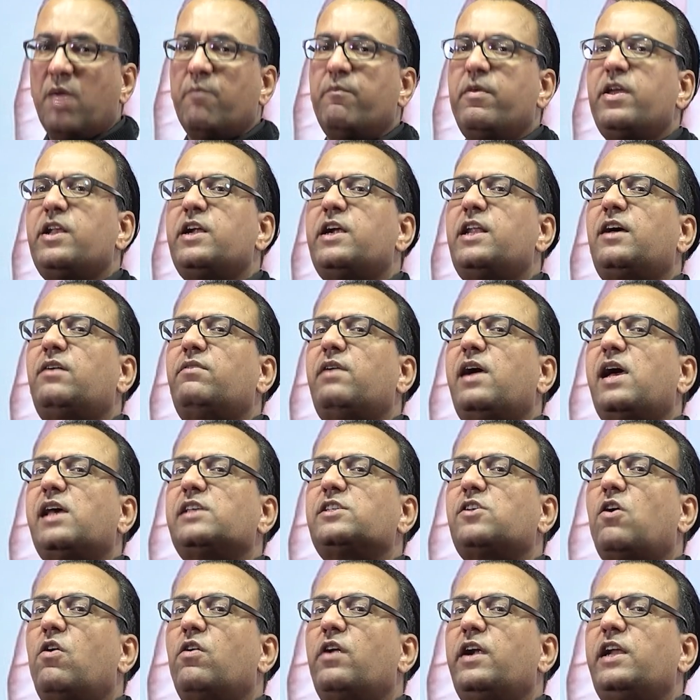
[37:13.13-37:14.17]
Median nerve has
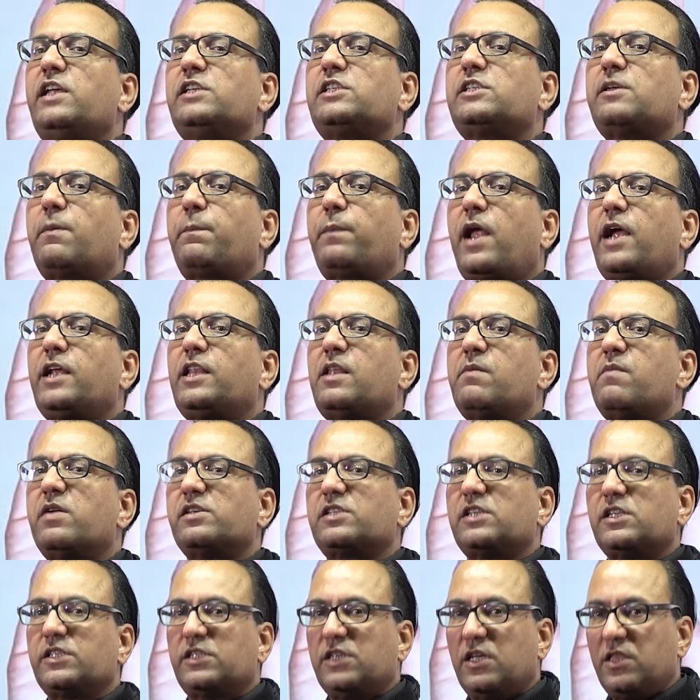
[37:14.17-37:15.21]
already supplied the
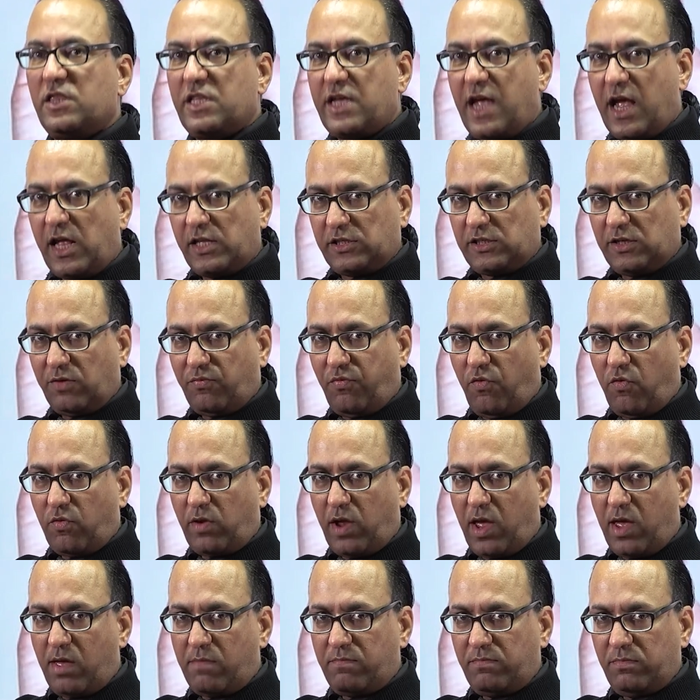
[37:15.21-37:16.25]
muscles in the anterior
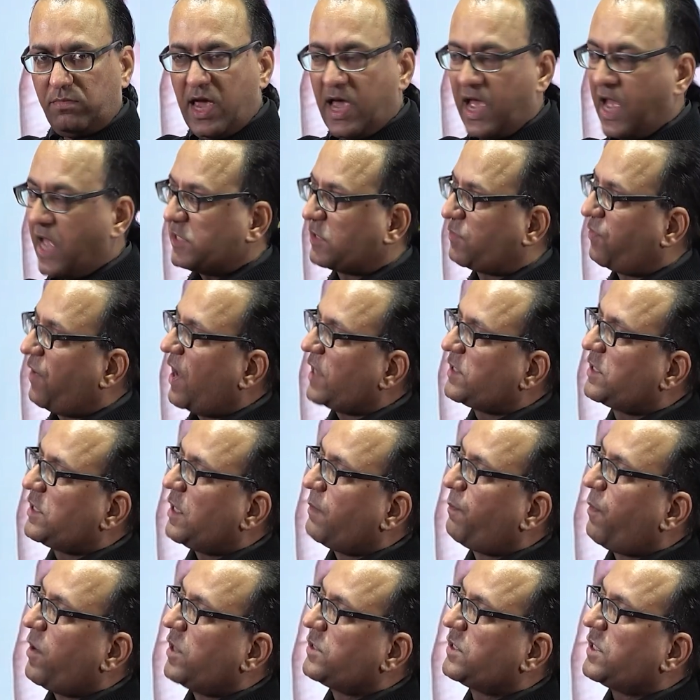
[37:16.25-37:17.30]
forearm, hence flexor
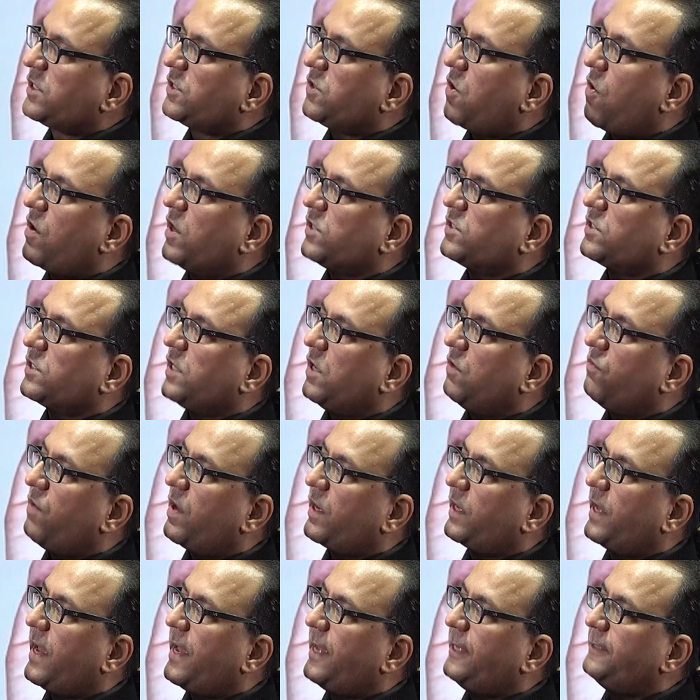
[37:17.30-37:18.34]
pollicis longus still
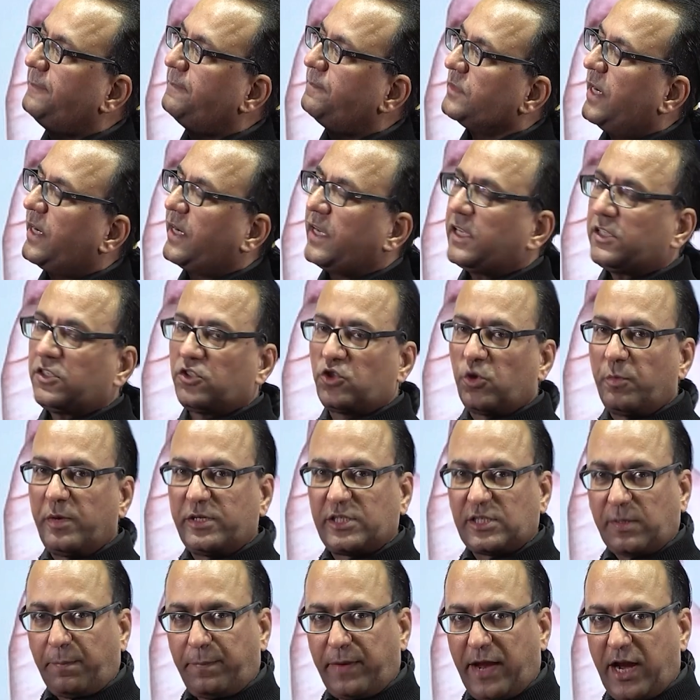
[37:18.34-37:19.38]
working. It is to be
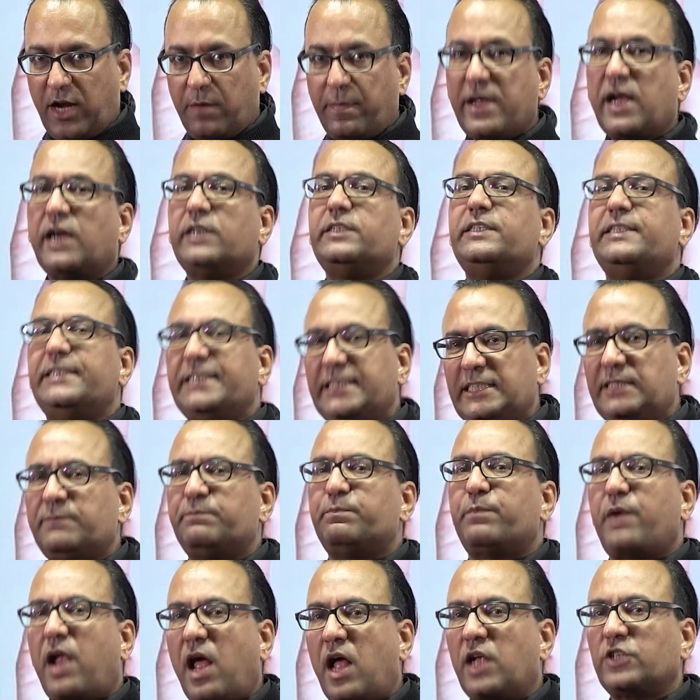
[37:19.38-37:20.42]
supplied by a deep
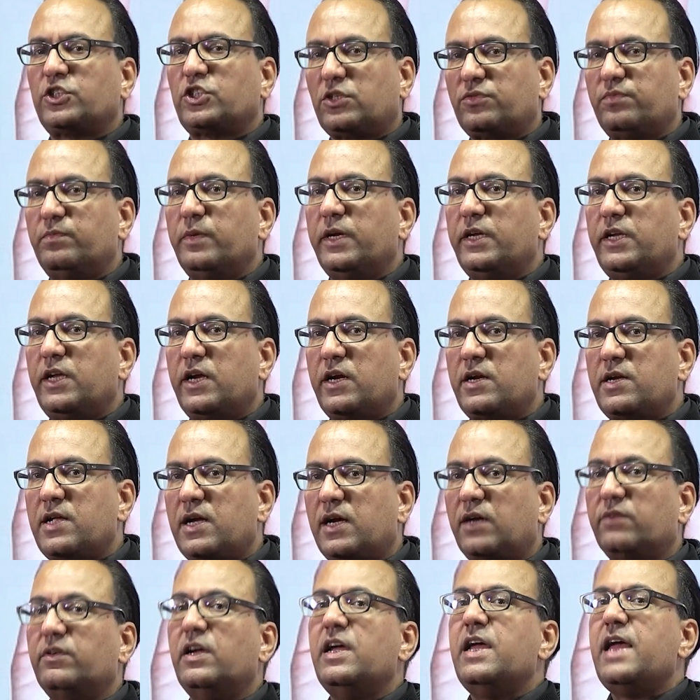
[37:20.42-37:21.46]
branch of median
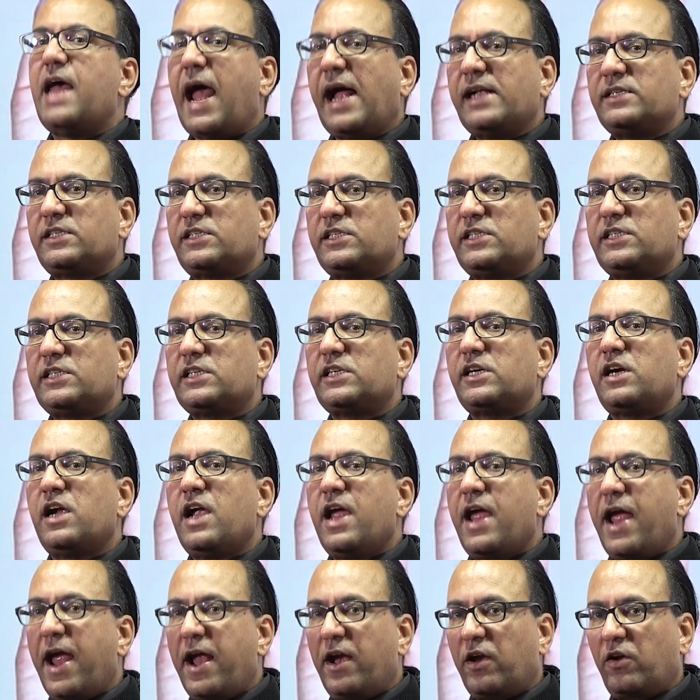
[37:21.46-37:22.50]
nerve, anterior
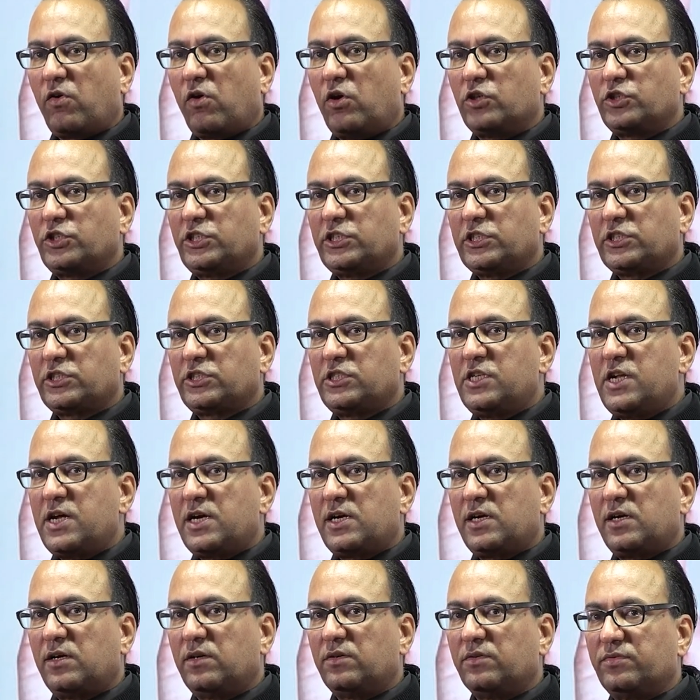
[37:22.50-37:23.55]
interosseous
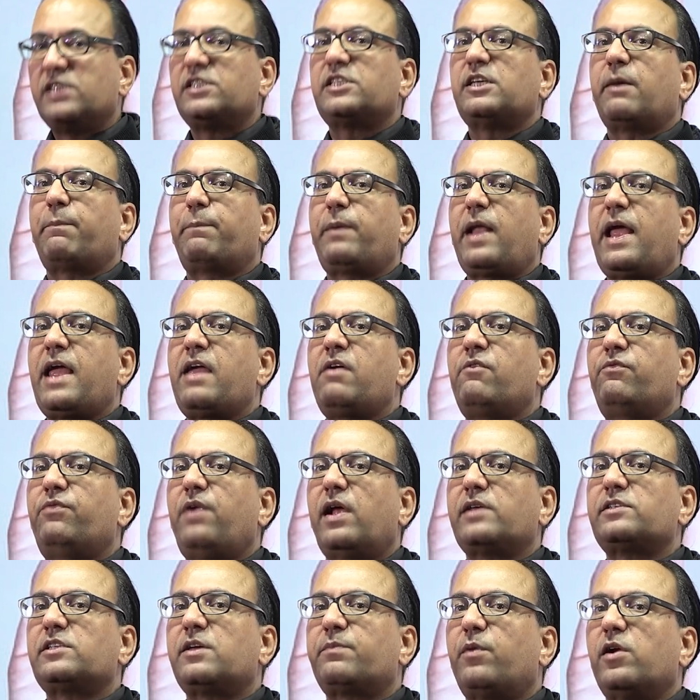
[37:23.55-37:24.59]
nerve, supplying
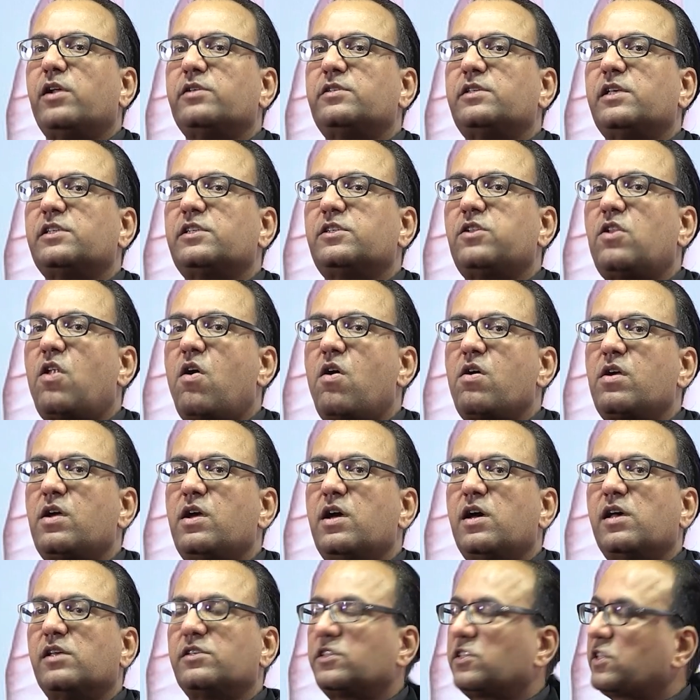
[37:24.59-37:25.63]
flexor pollicis
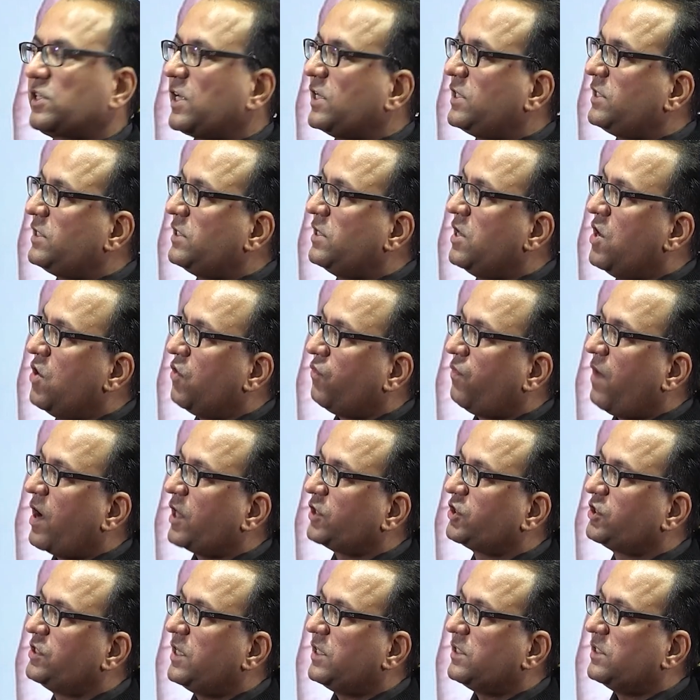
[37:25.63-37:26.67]
longus, still
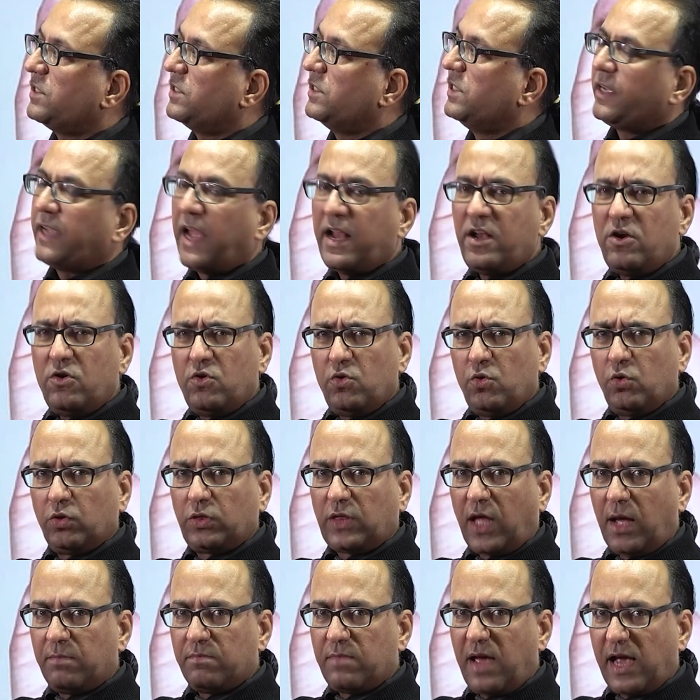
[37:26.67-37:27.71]
functional. Can you do
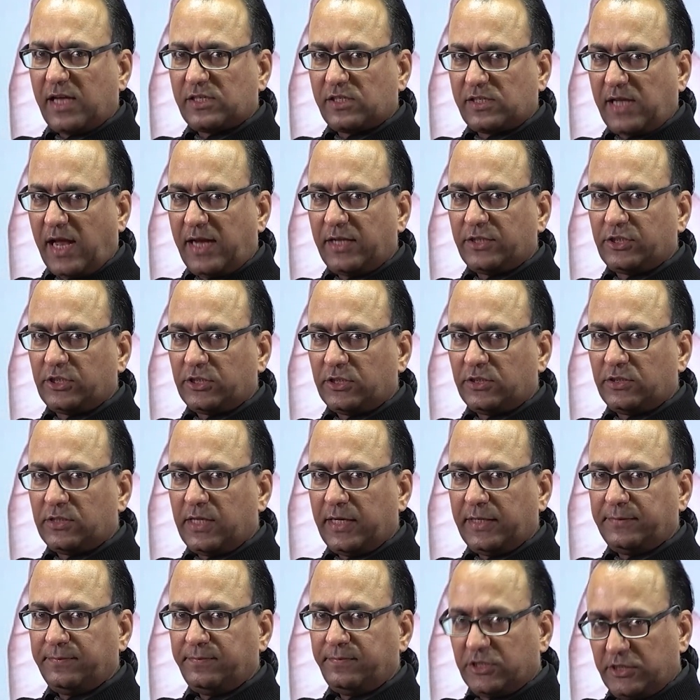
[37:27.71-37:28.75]
thumb extension
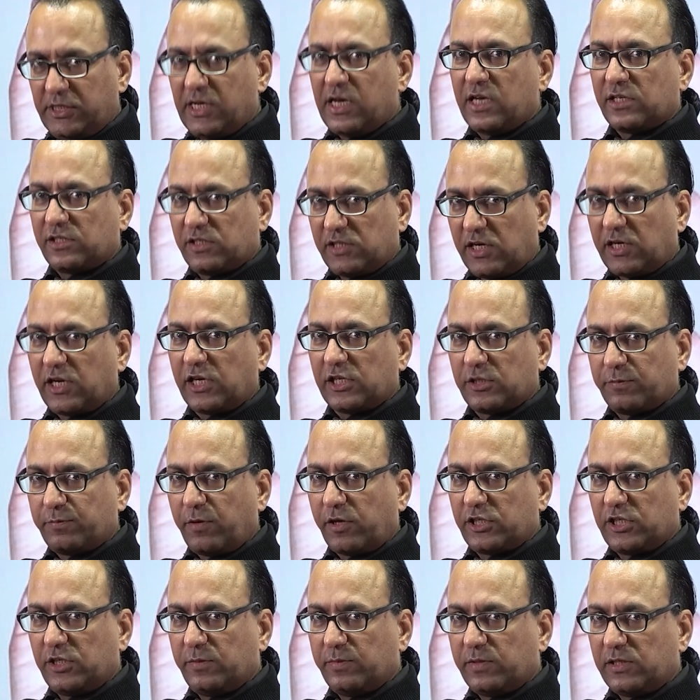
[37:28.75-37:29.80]
then? Yes, it is
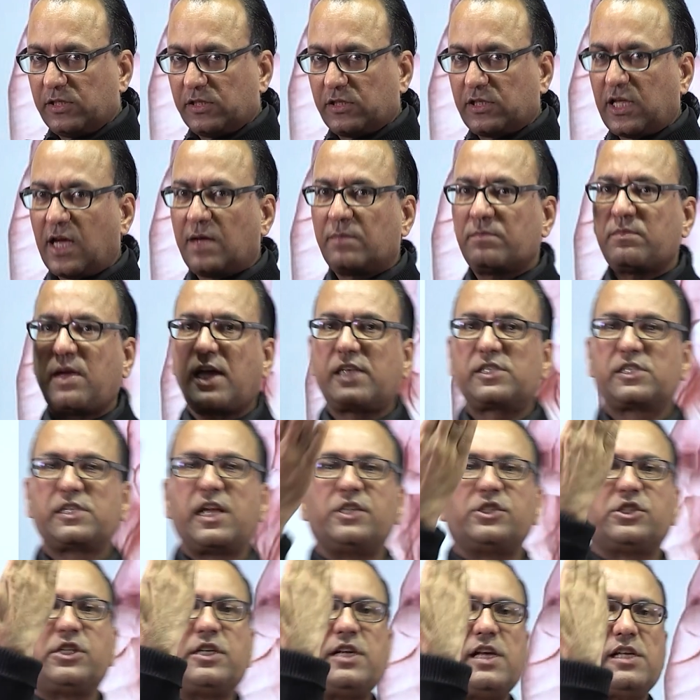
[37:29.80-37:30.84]
possible. Thumb
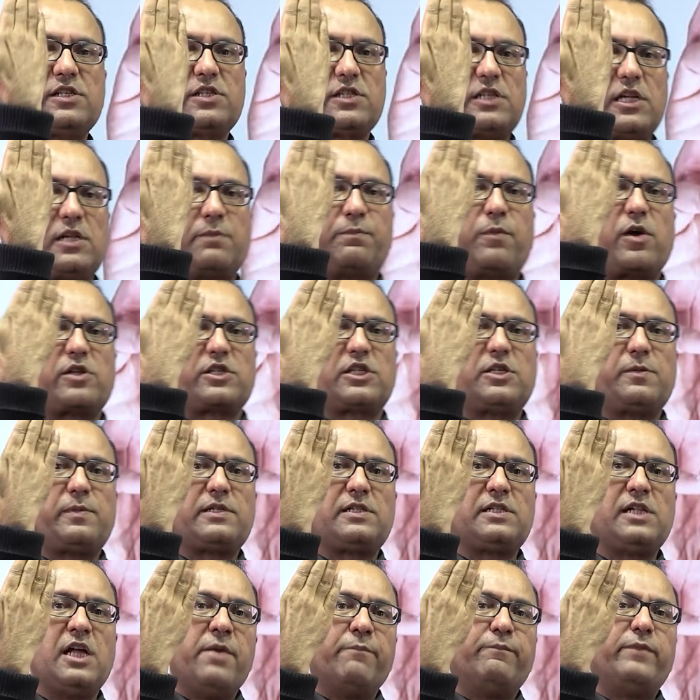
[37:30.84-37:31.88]
extension is still
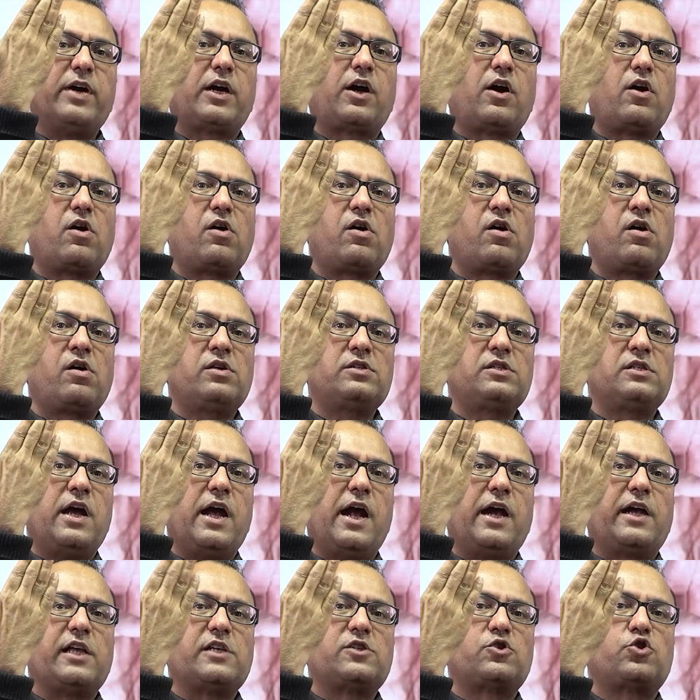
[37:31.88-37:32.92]
possible because
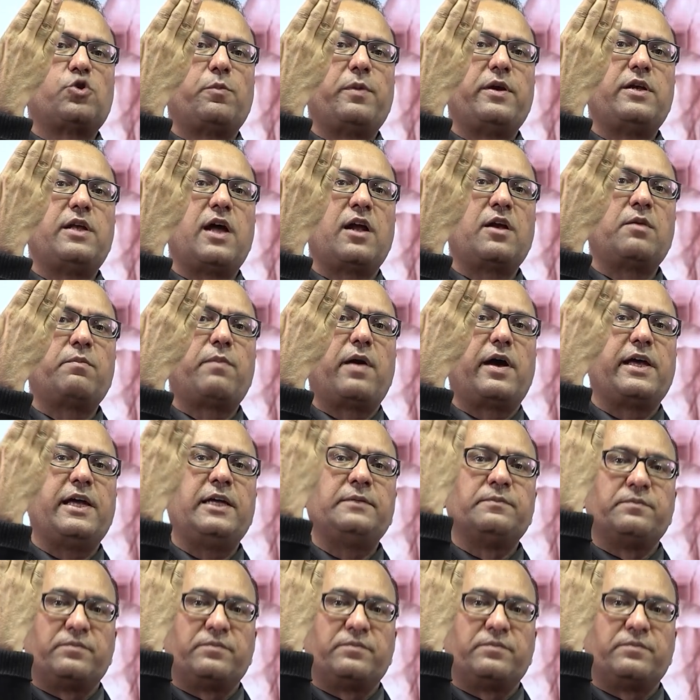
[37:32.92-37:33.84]
it is to be done by